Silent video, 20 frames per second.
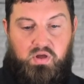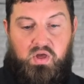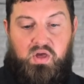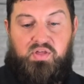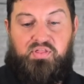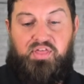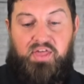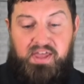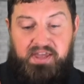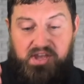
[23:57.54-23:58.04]

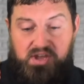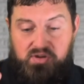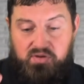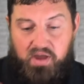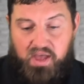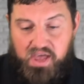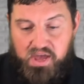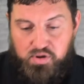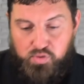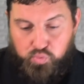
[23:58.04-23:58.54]
Think in your
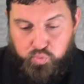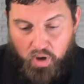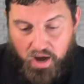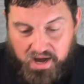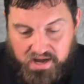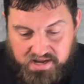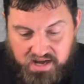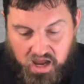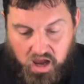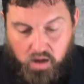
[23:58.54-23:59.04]
head
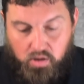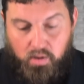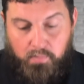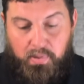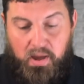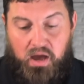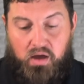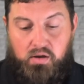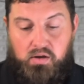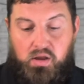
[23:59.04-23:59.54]
right now
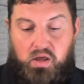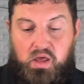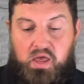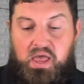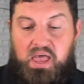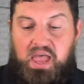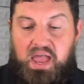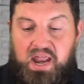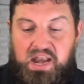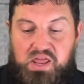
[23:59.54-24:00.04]
about
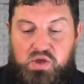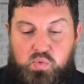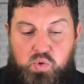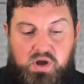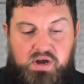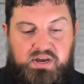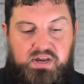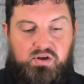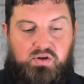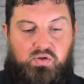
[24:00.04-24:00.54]

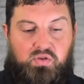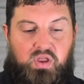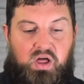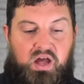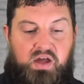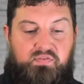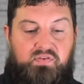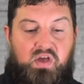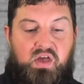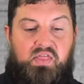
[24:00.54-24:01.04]
anyone in your
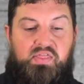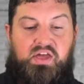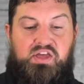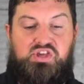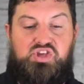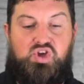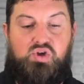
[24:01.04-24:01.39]
life that